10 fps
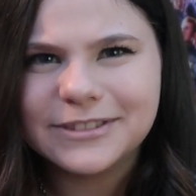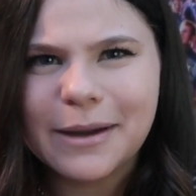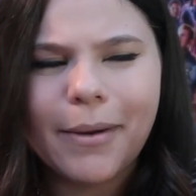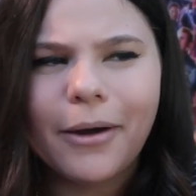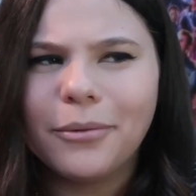
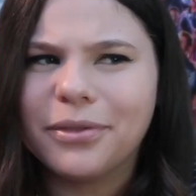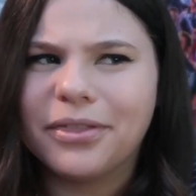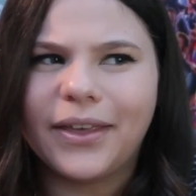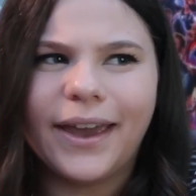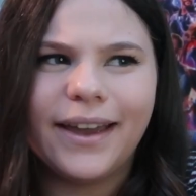about
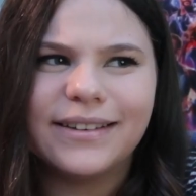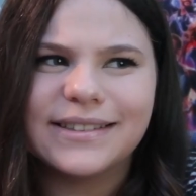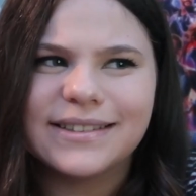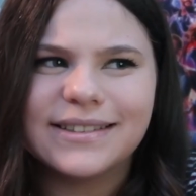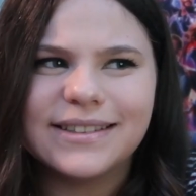
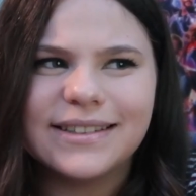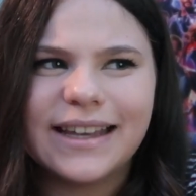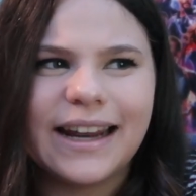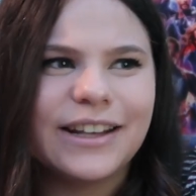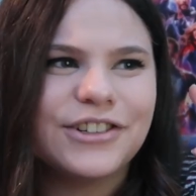things,
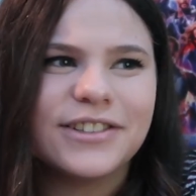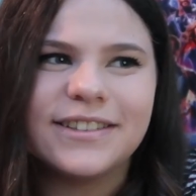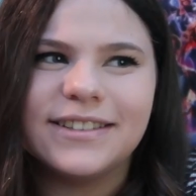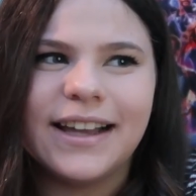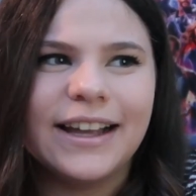and I
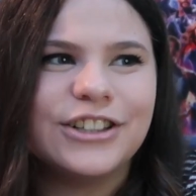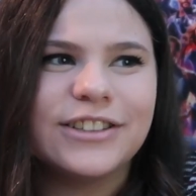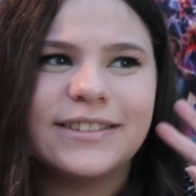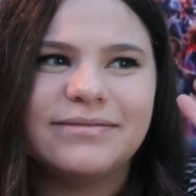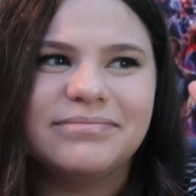
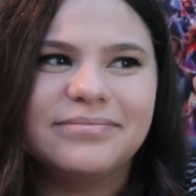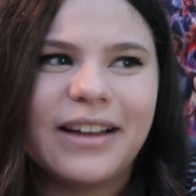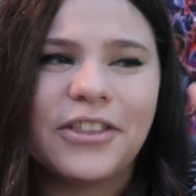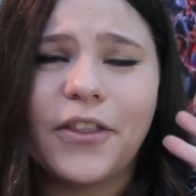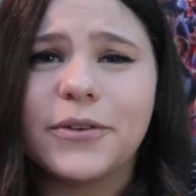
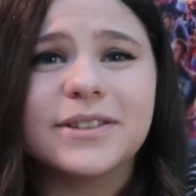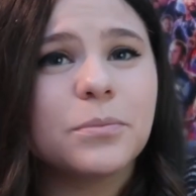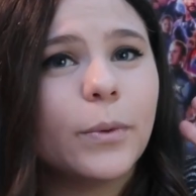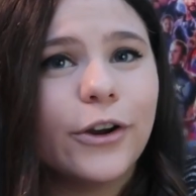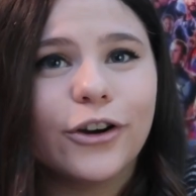thought that was
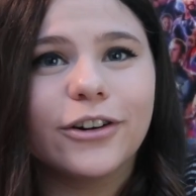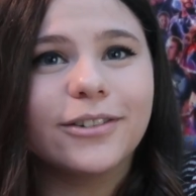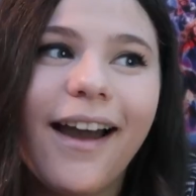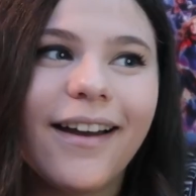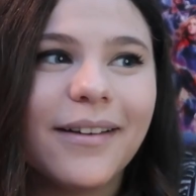
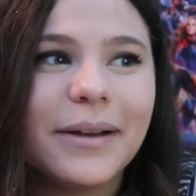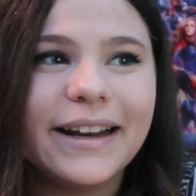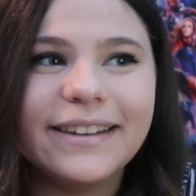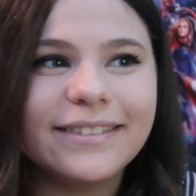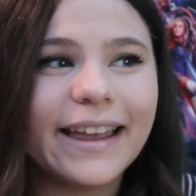weird. I
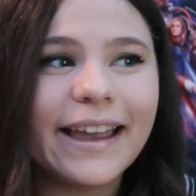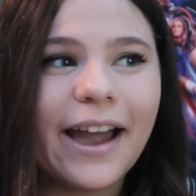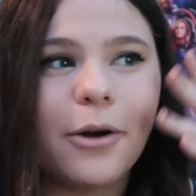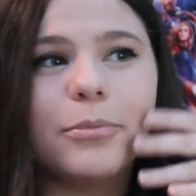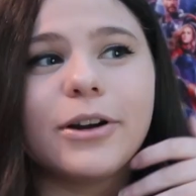didn't like
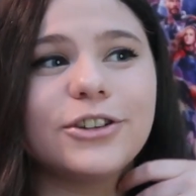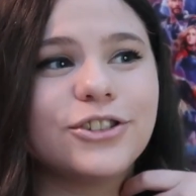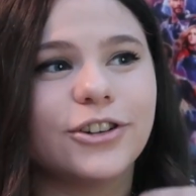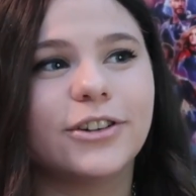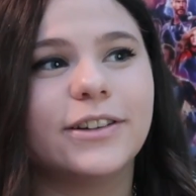how
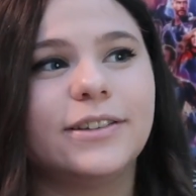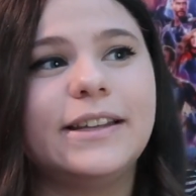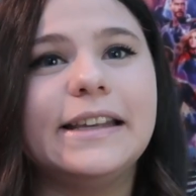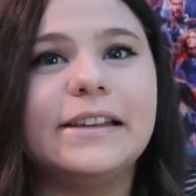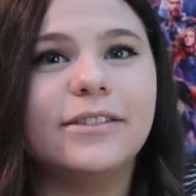pressured
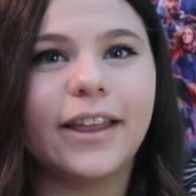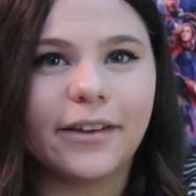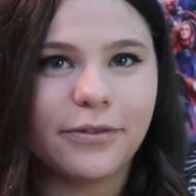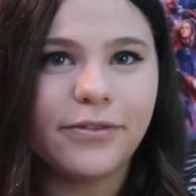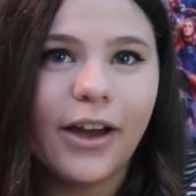he
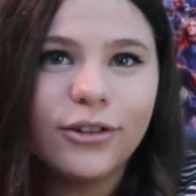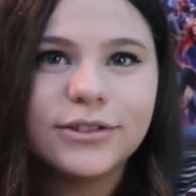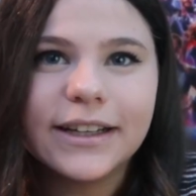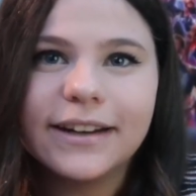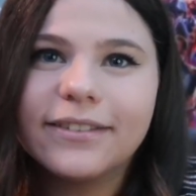like
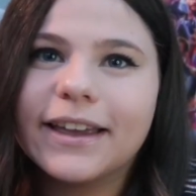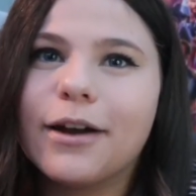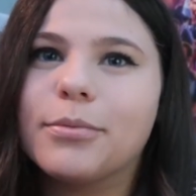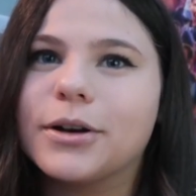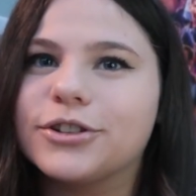felt. I didn't like
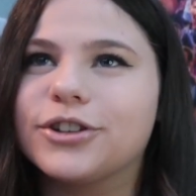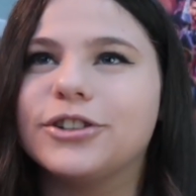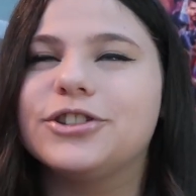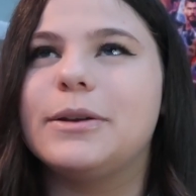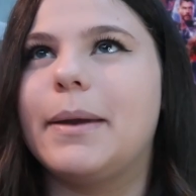how
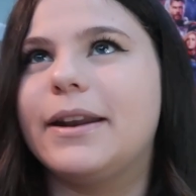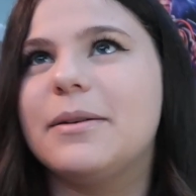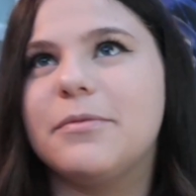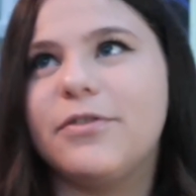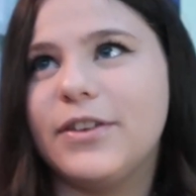pressured she made
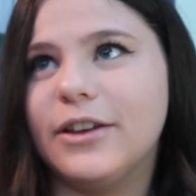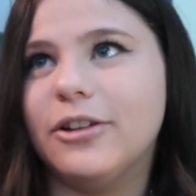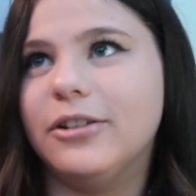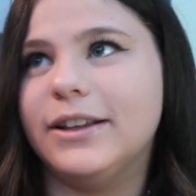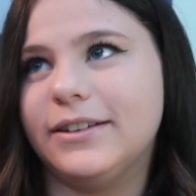him
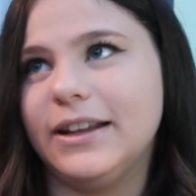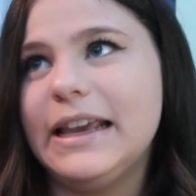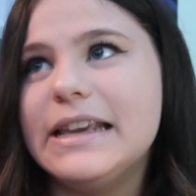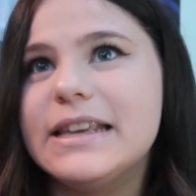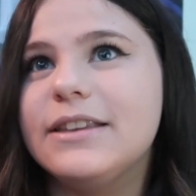feel, and
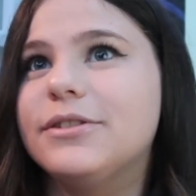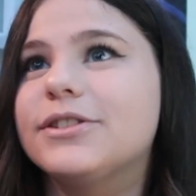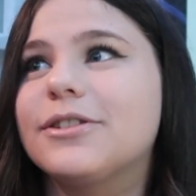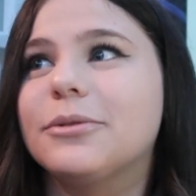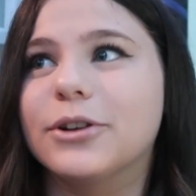he was
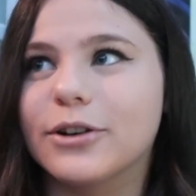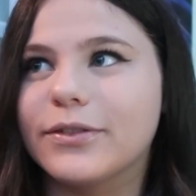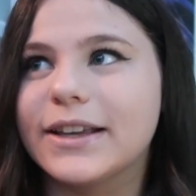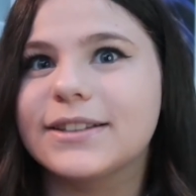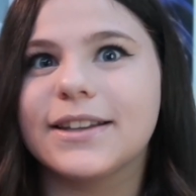so
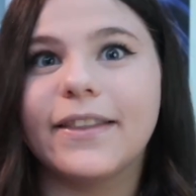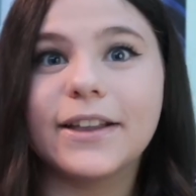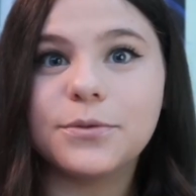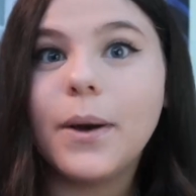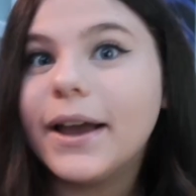nervous, and
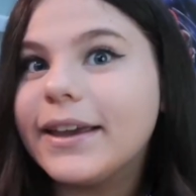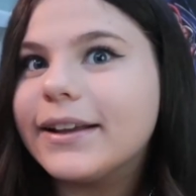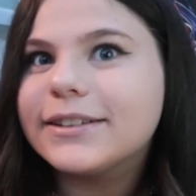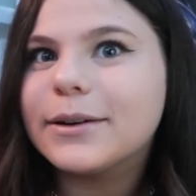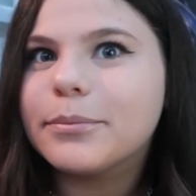that's why he
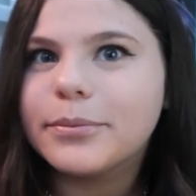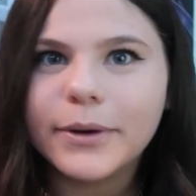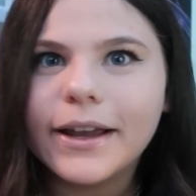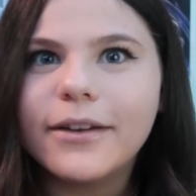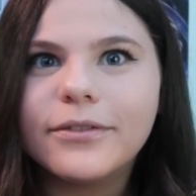ended up
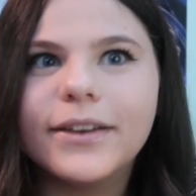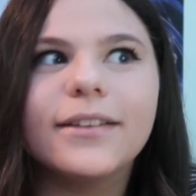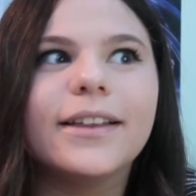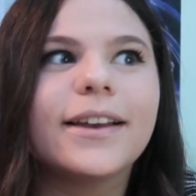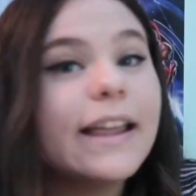bringing
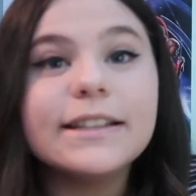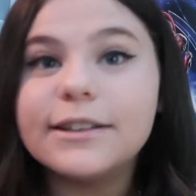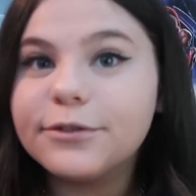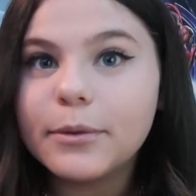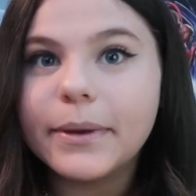Felix. That's it for